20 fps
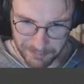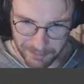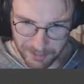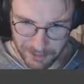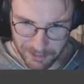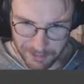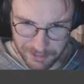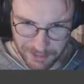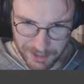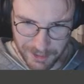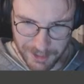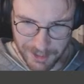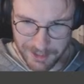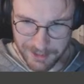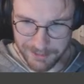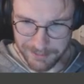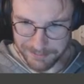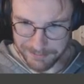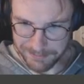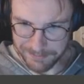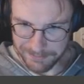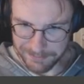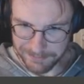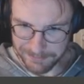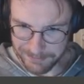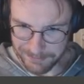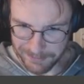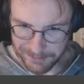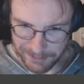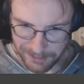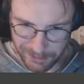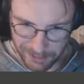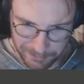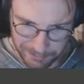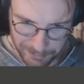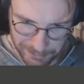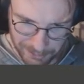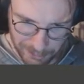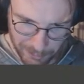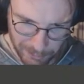Okay.
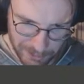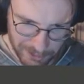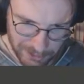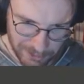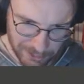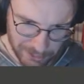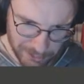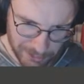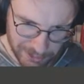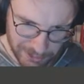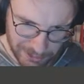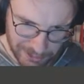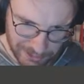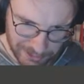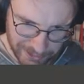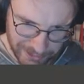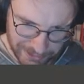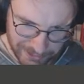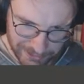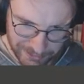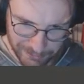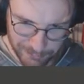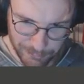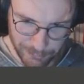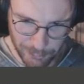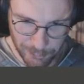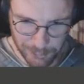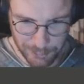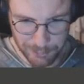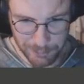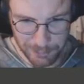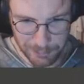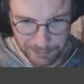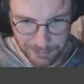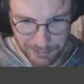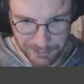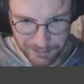Somebody wants to uh, get informed or be